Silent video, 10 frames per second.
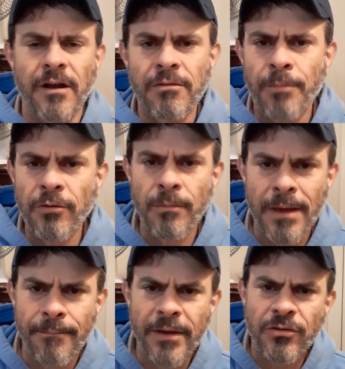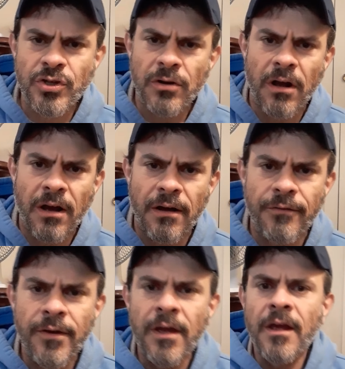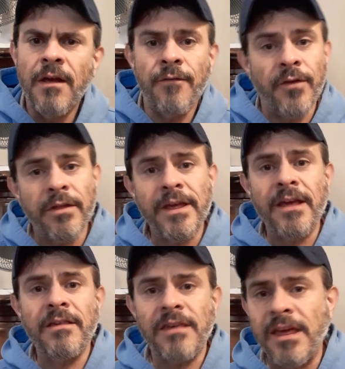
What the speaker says: And it's supposed to be a mixture of Phillies,